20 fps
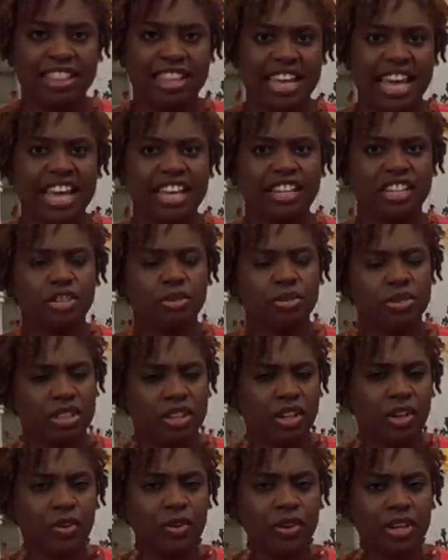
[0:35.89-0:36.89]
that to a
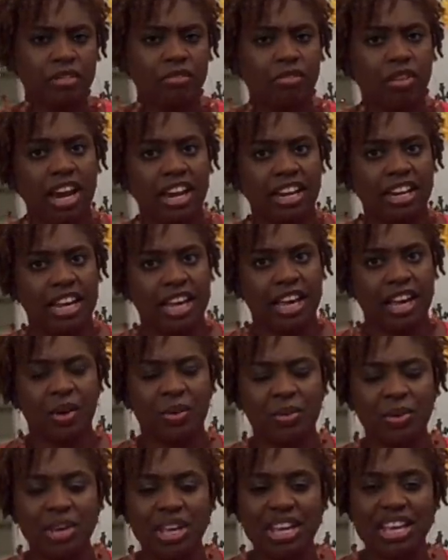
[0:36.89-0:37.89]
degree right
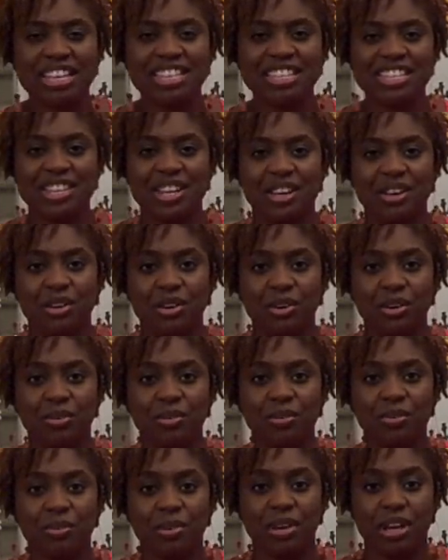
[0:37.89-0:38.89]
now.
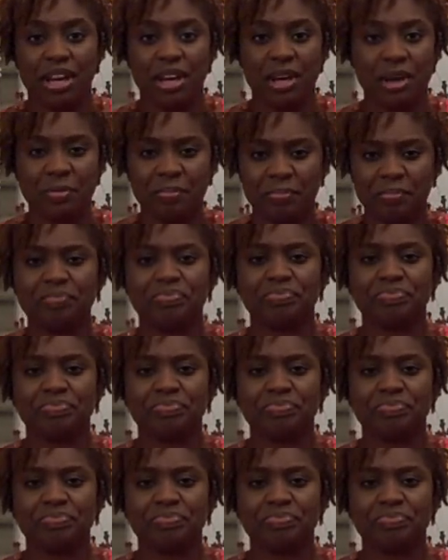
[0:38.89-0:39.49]
So, um,